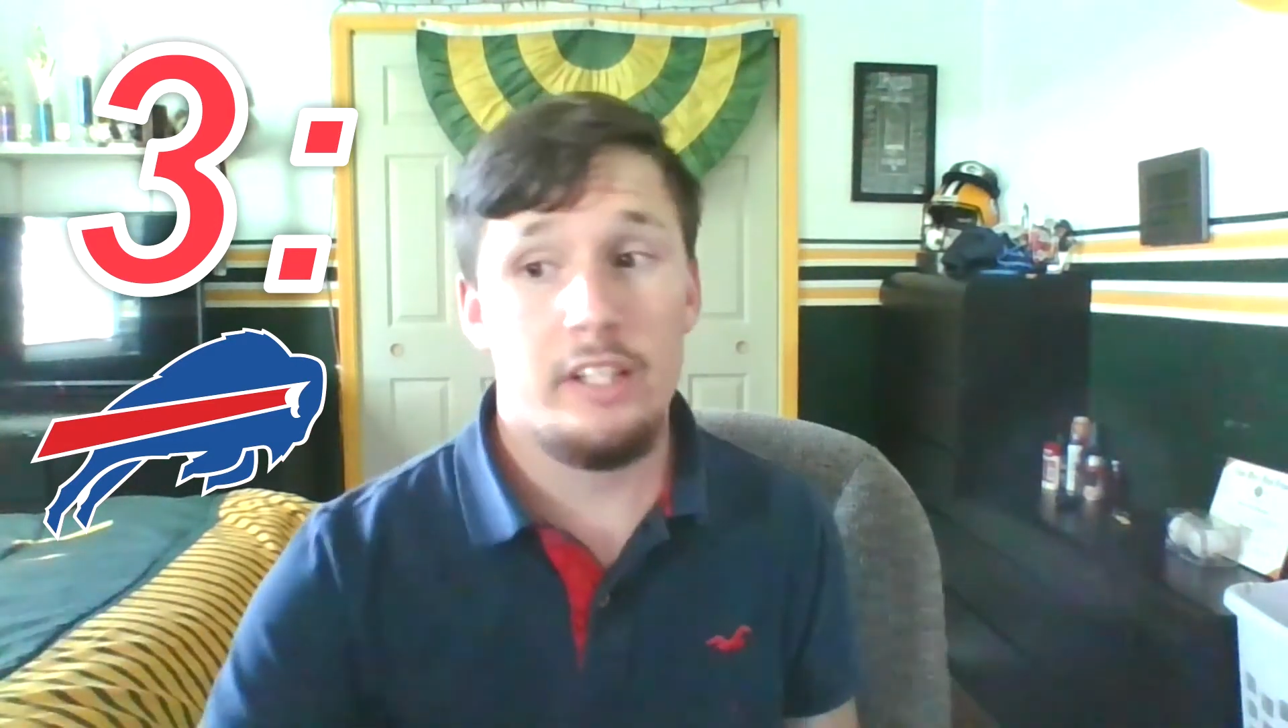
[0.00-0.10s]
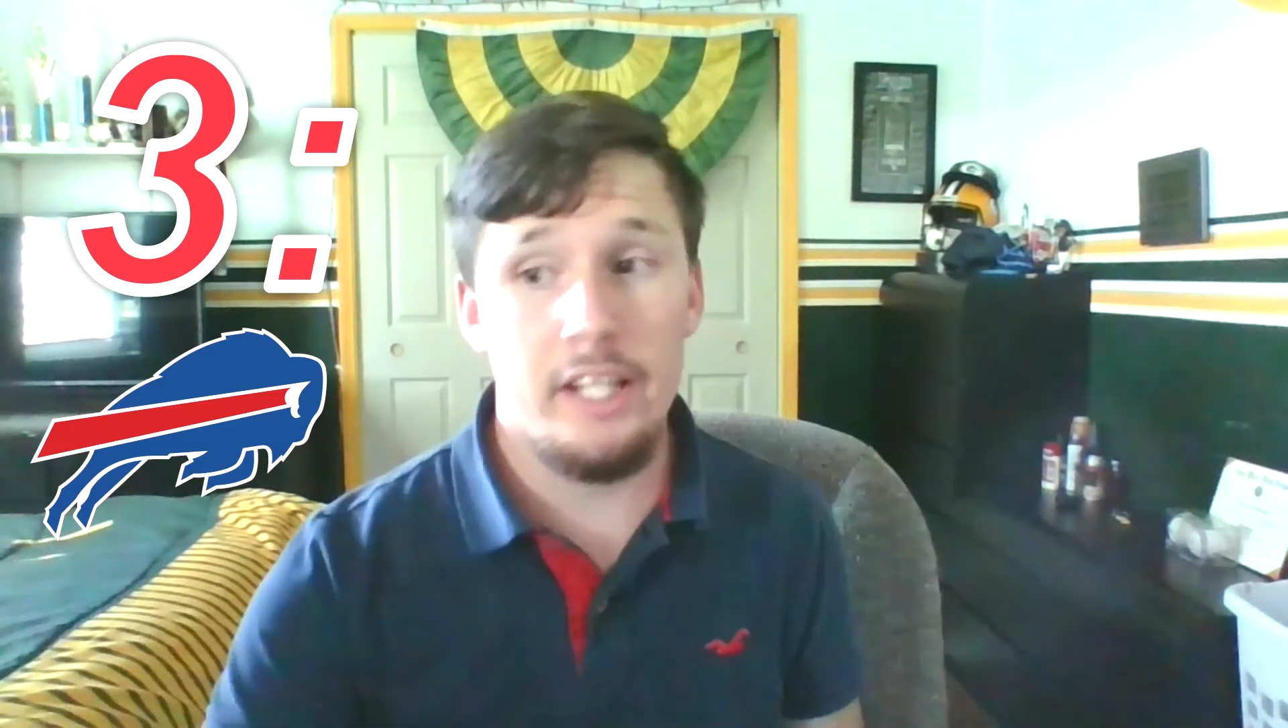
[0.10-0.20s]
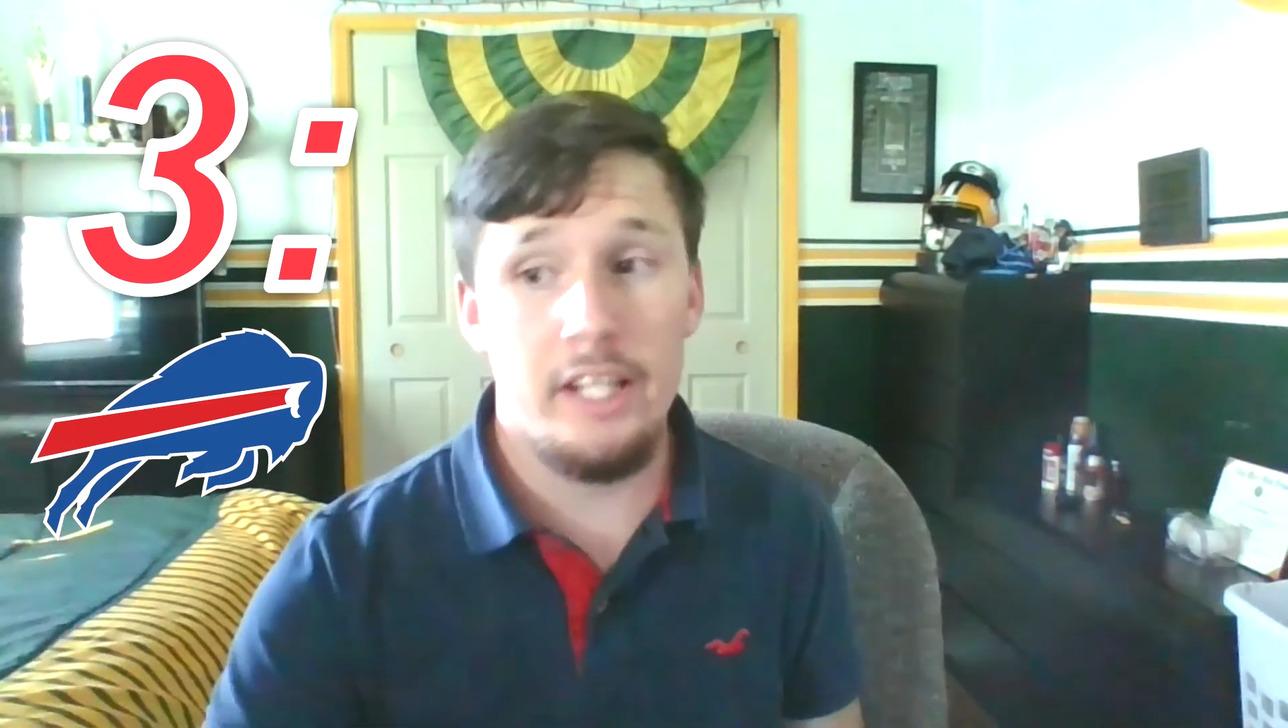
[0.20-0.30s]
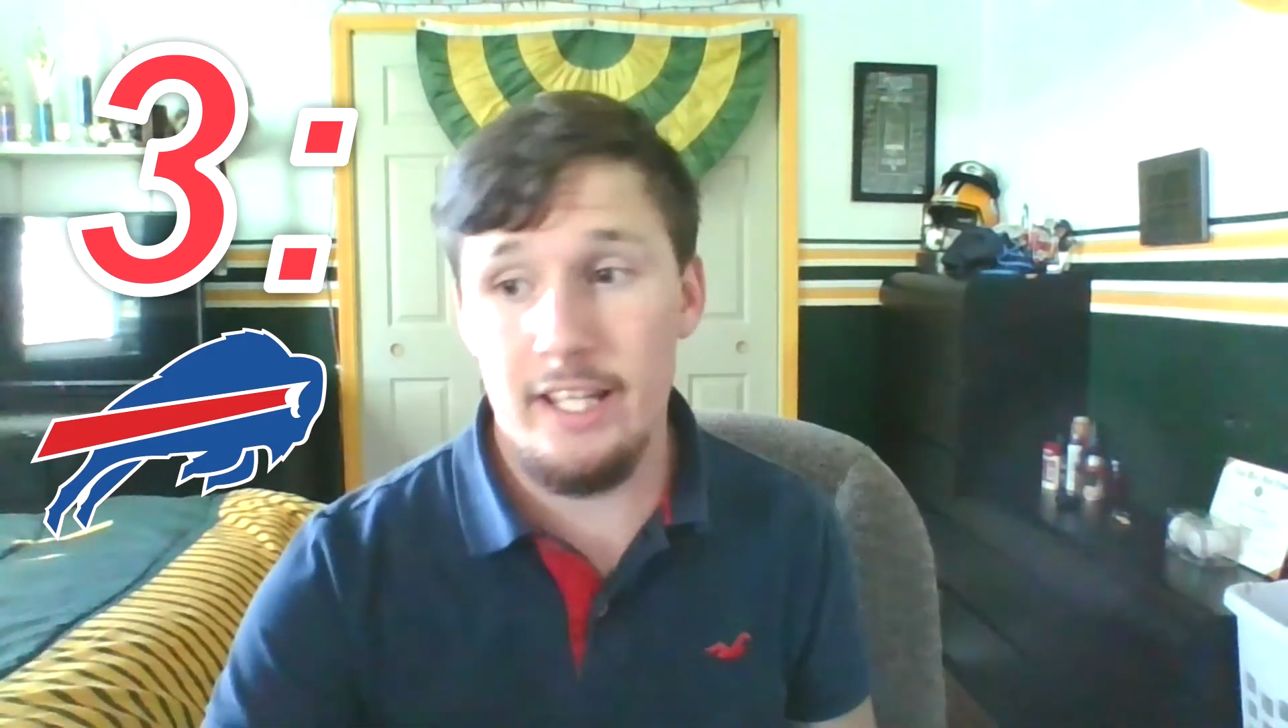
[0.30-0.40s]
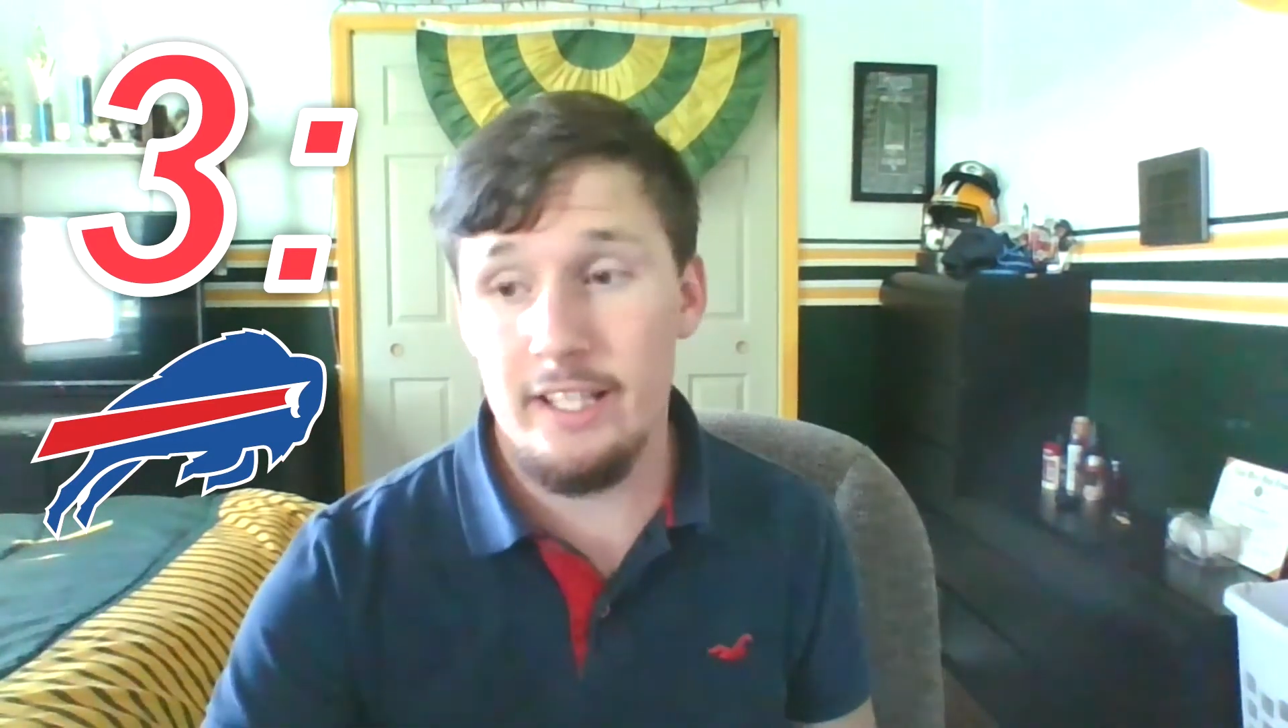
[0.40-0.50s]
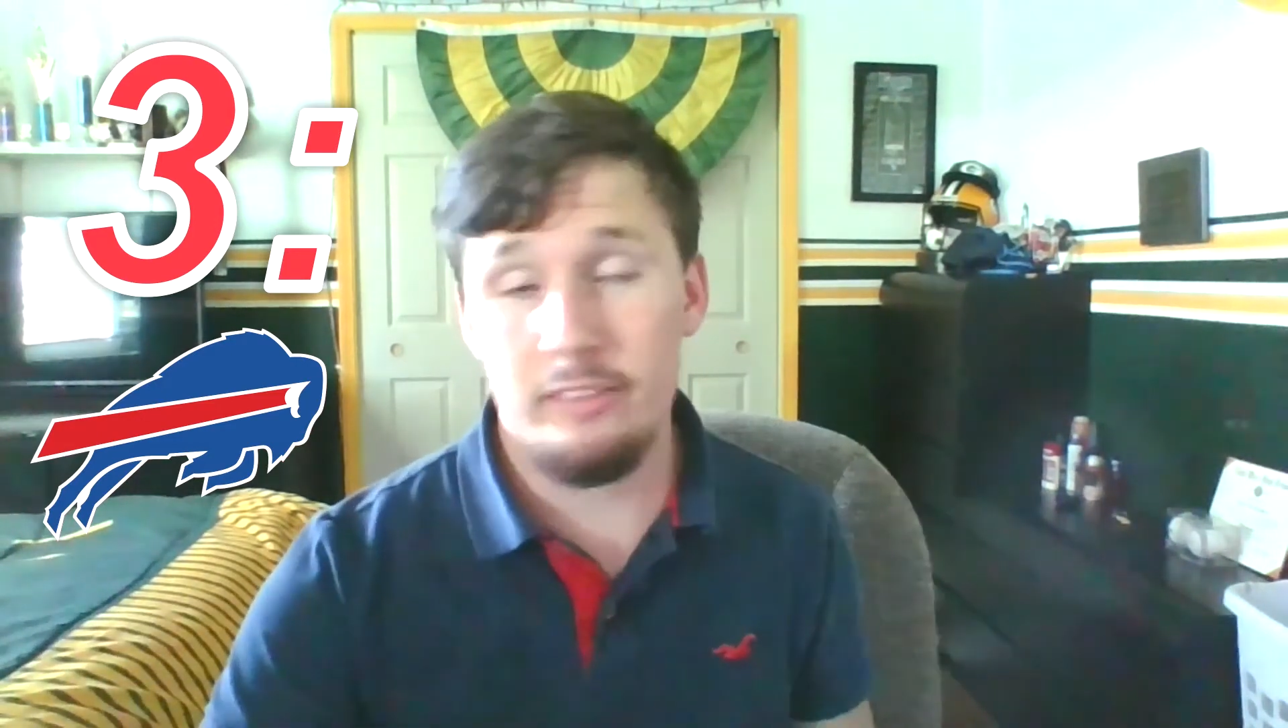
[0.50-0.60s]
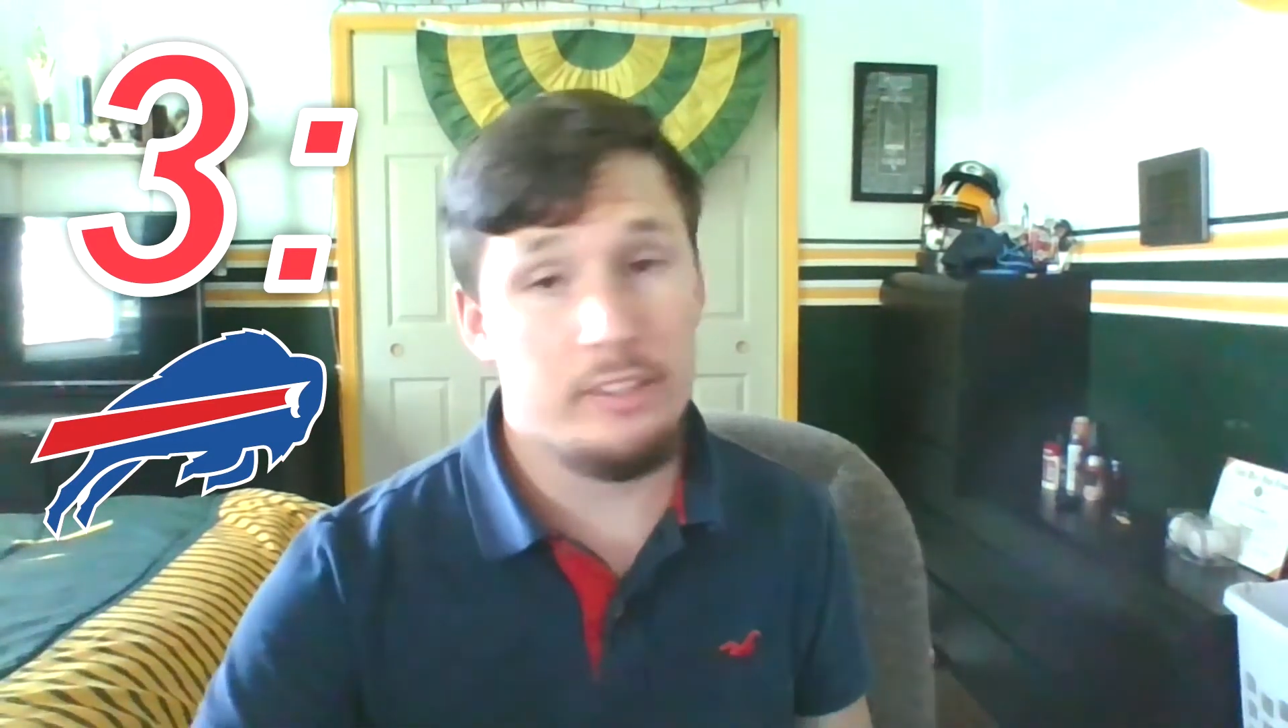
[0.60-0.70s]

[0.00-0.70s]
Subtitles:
And